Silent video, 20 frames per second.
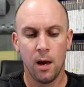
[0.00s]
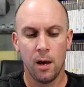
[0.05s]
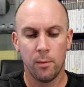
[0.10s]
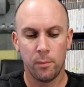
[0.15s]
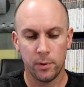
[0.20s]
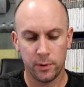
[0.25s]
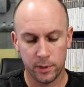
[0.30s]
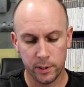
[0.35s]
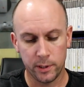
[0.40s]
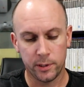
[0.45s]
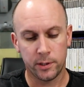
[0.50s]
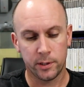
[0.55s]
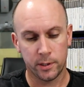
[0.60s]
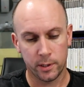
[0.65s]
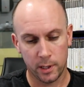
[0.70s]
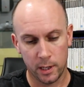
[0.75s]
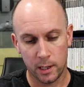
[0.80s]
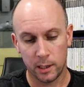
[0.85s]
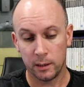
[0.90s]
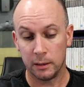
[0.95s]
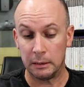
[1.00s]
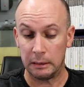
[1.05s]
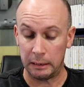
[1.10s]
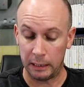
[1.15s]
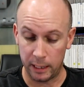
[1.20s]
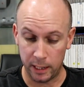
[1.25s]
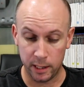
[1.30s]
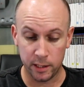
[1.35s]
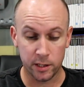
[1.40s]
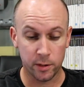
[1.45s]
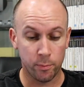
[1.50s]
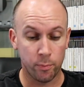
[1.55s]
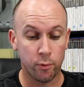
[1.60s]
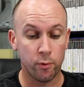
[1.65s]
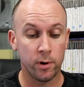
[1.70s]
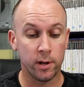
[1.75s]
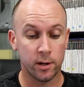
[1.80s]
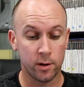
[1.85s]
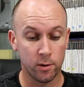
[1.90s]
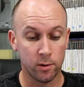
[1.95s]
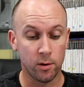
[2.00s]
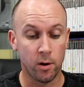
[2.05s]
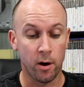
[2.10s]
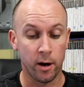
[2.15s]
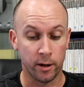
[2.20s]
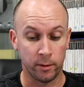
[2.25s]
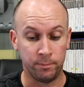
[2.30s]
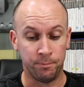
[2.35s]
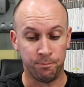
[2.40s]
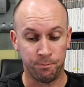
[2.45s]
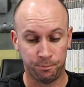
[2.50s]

But this is a pretty cool item.